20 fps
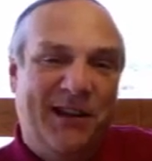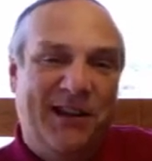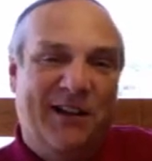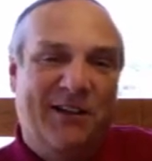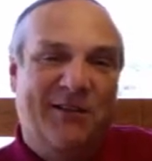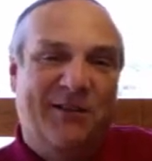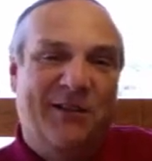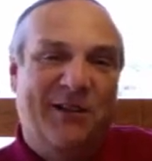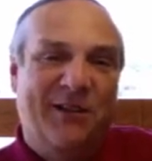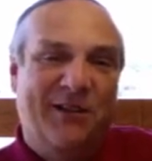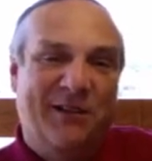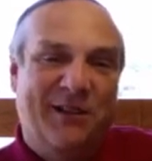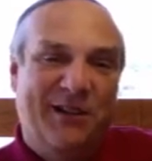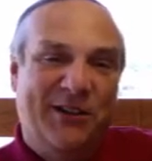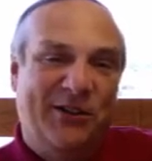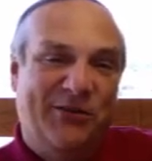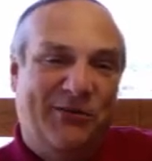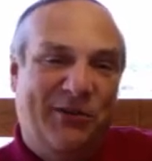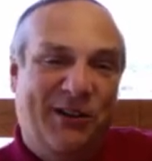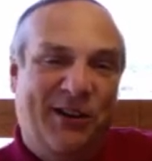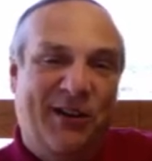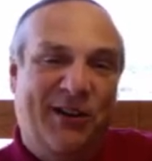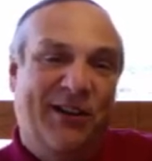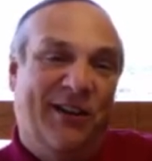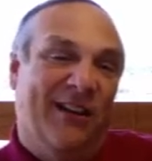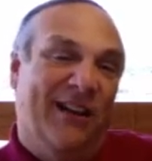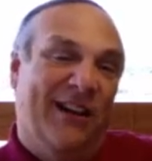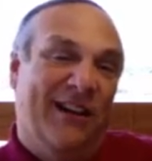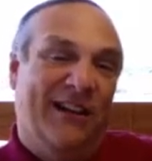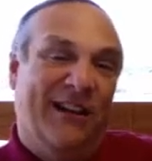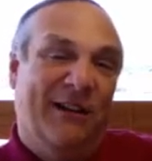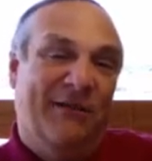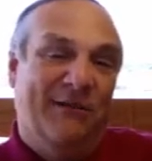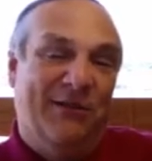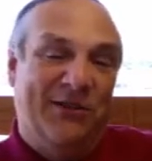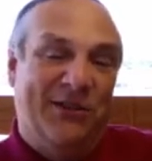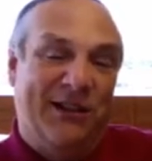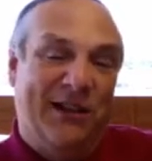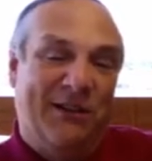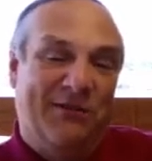earlier this fall, and that
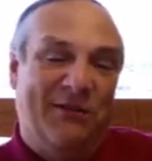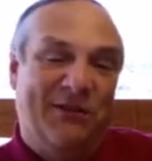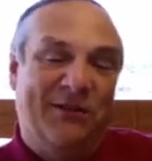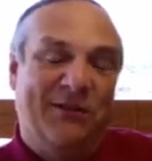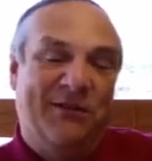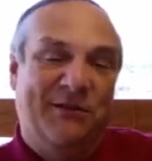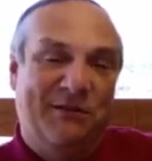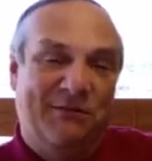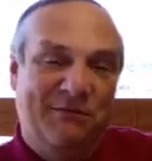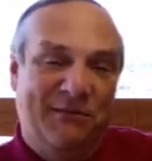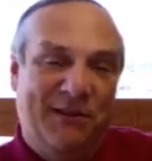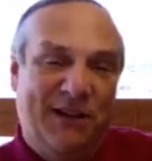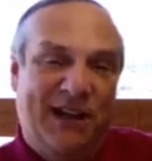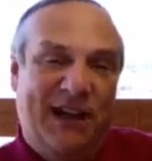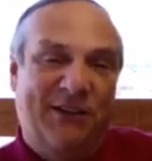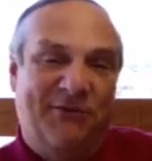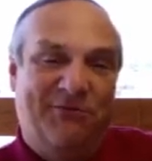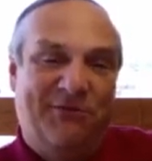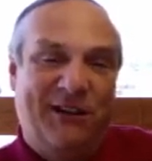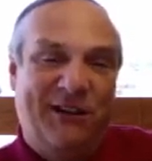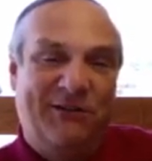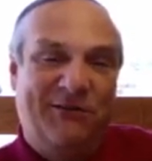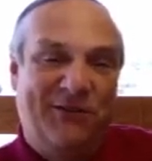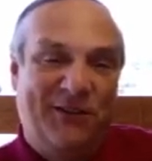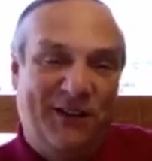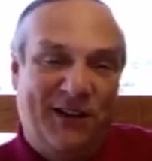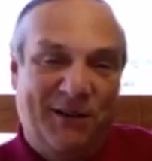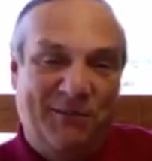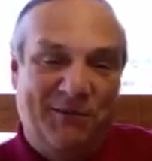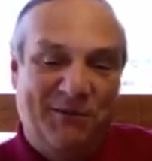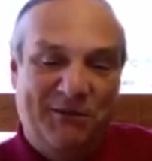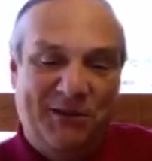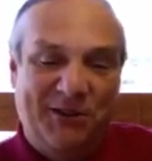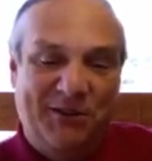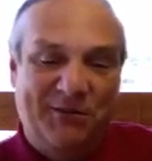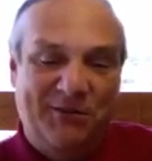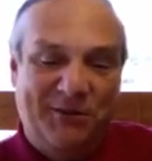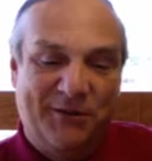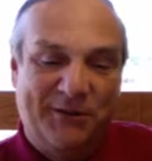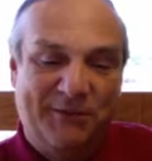was enough to halfway fill up the
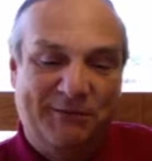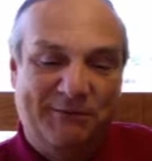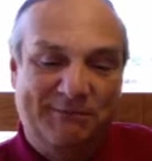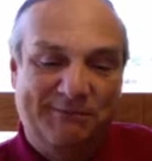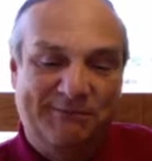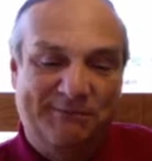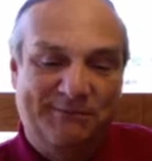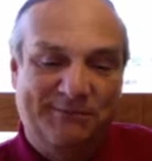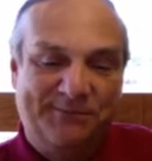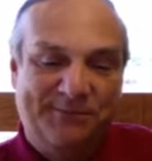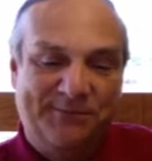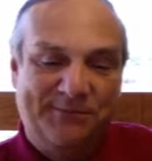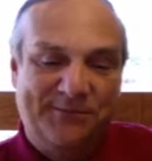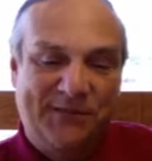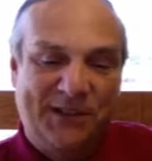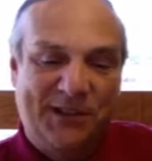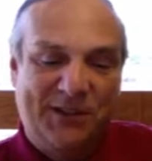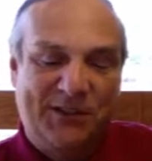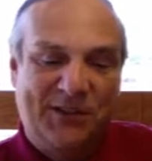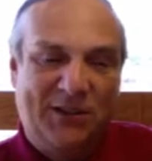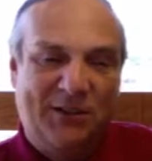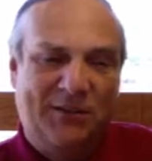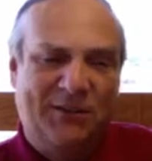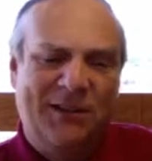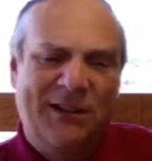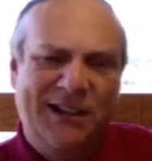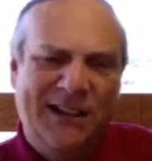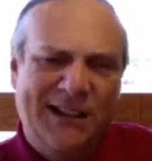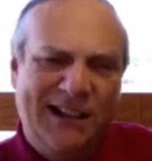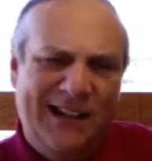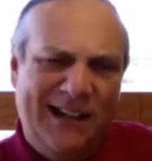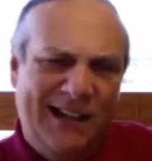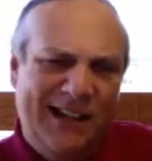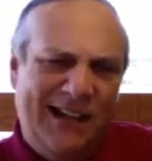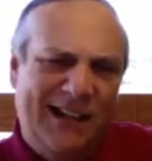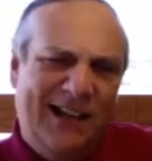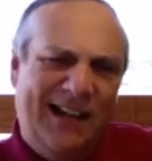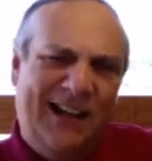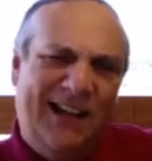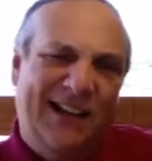reservoir. So,
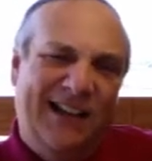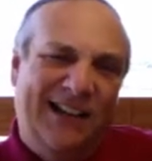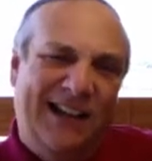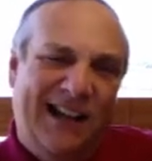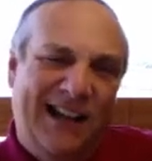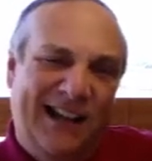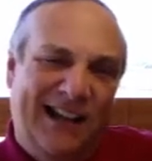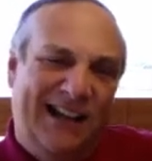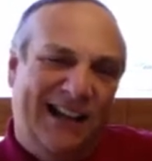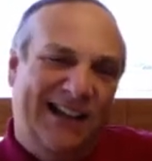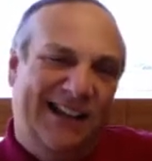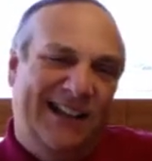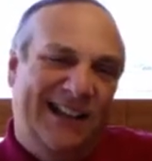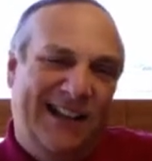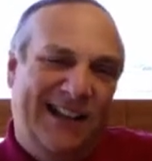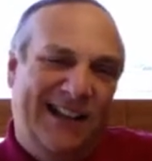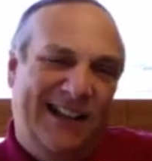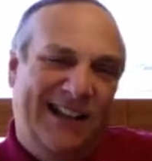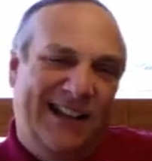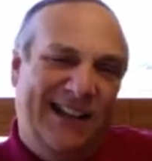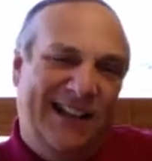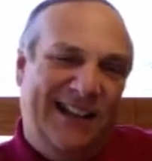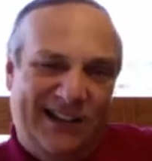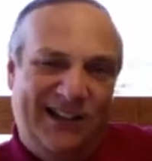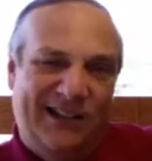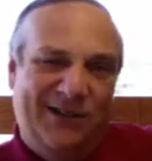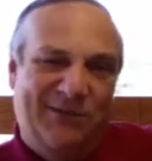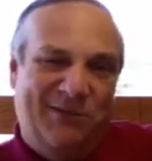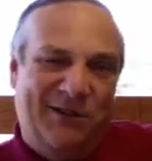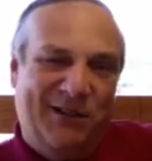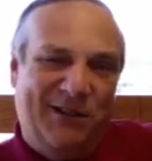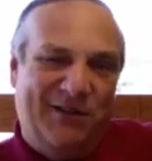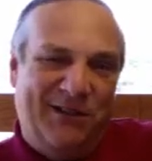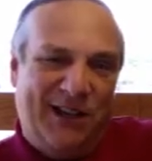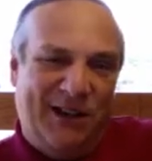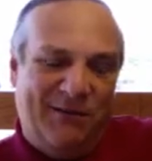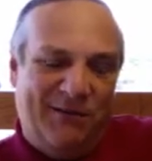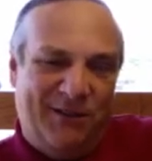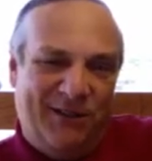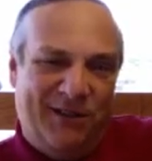unlike in East Texas, where you've
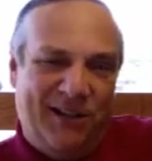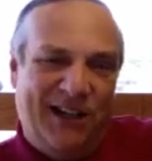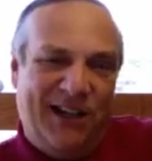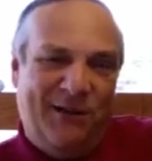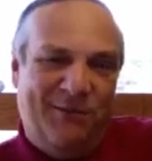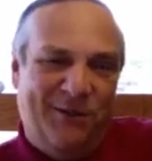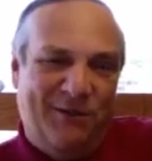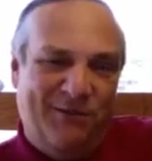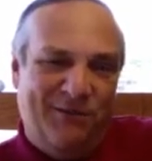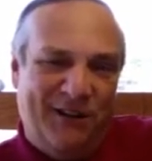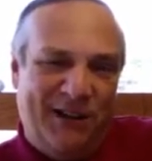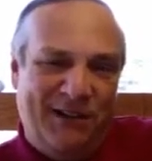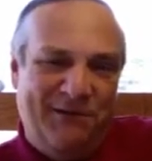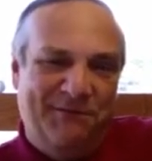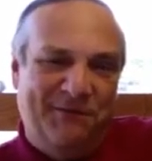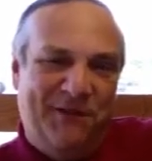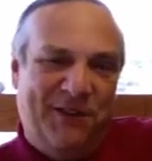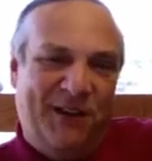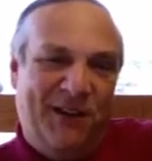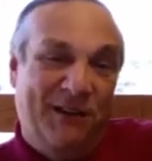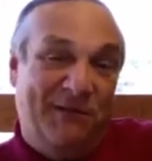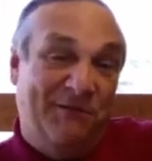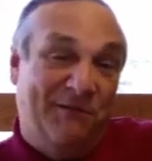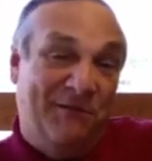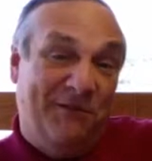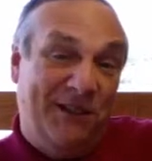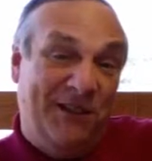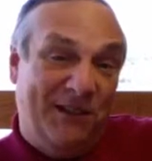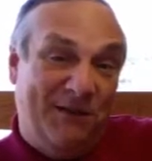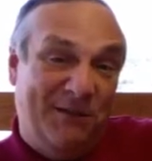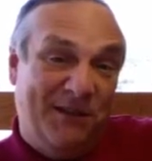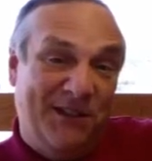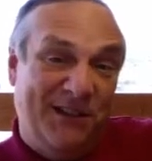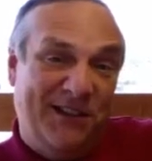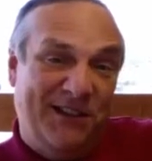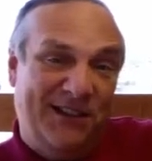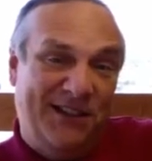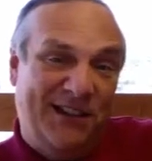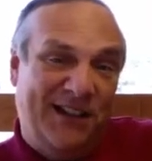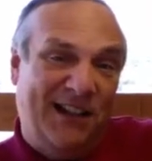got reliable rainfall and reasonably
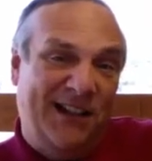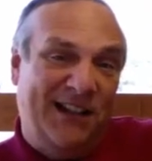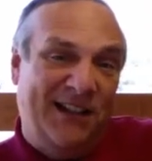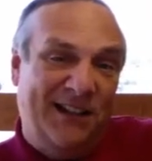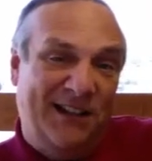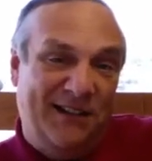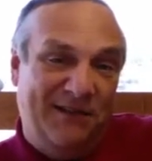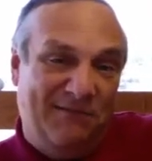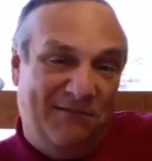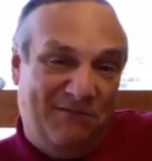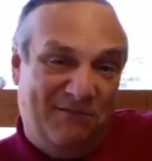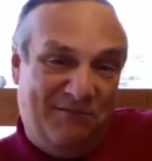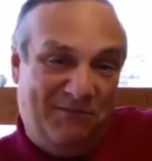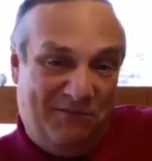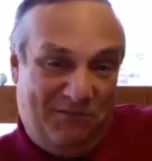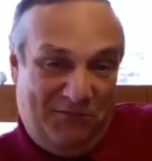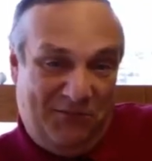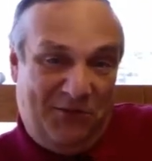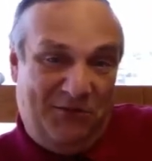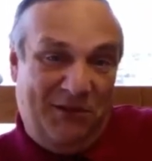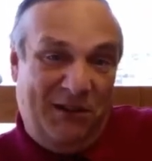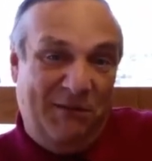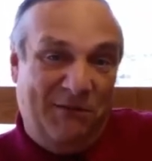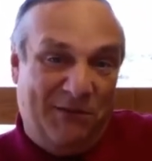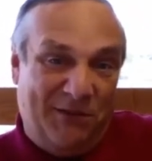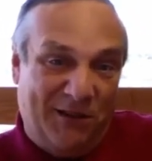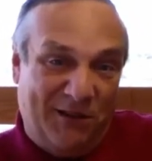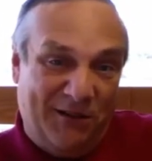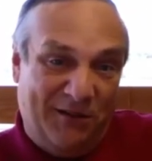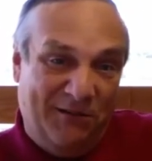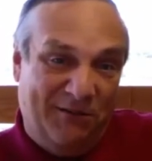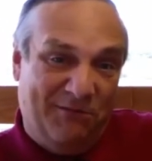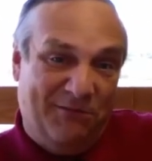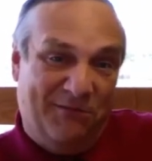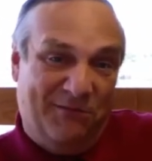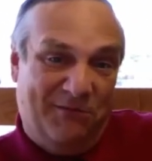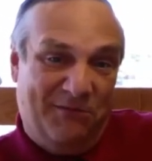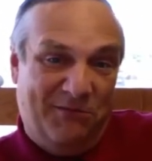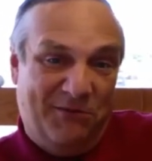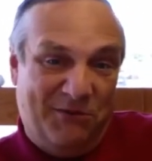steady stream flow,
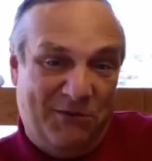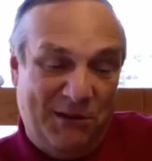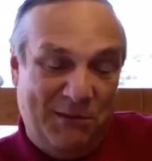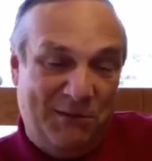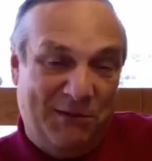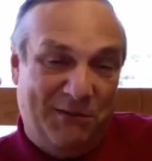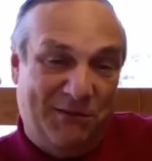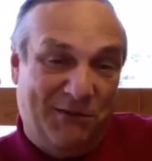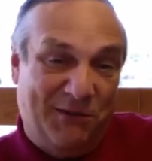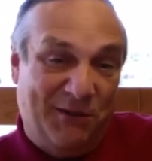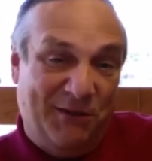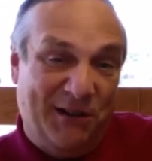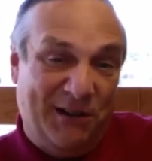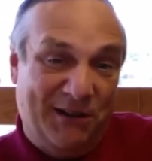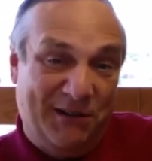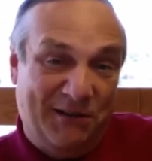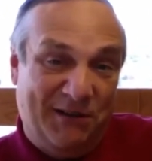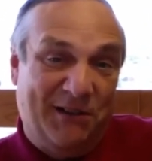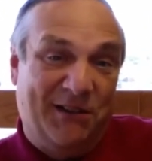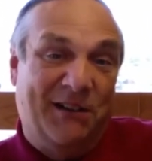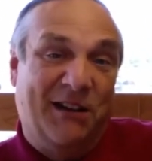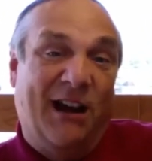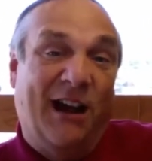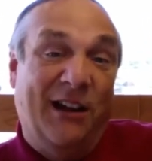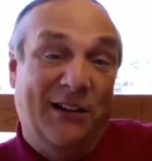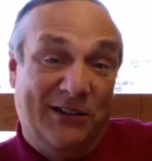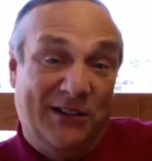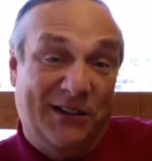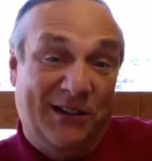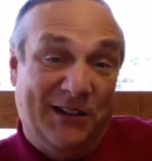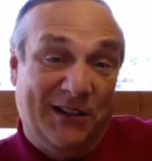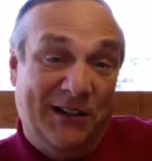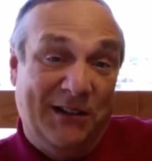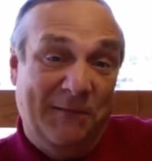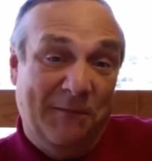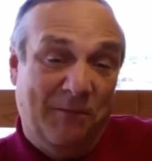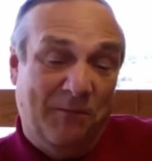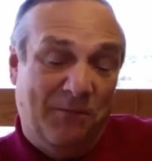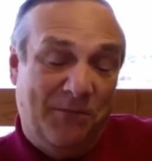streams are flowing constantly,